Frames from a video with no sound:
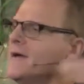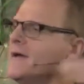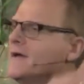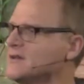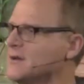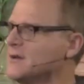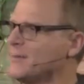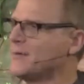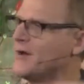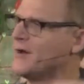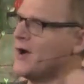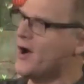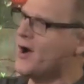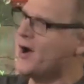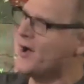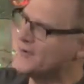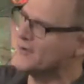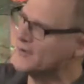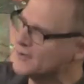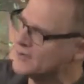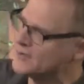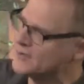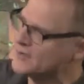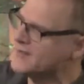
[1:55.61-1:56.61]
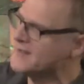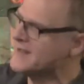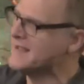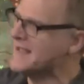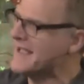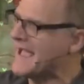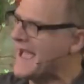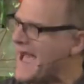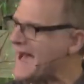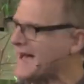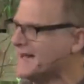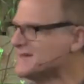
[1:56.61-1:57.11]
to be honored
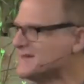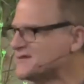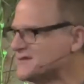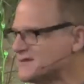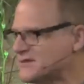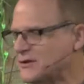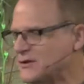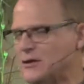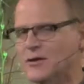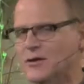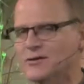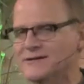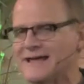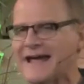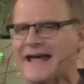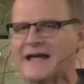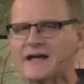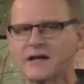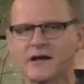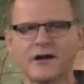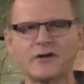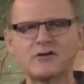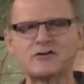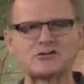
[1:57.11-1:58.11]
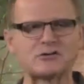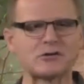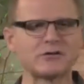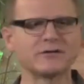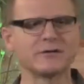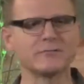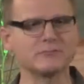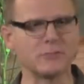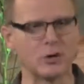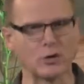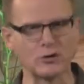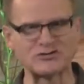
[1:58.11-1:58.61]
as, you know, like unto the
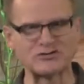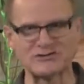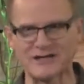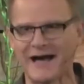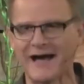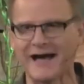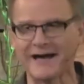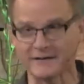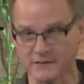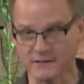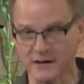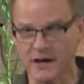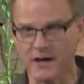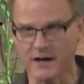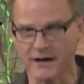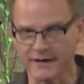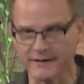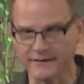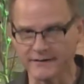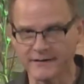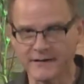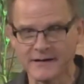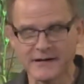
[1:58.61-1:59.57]
Most High God.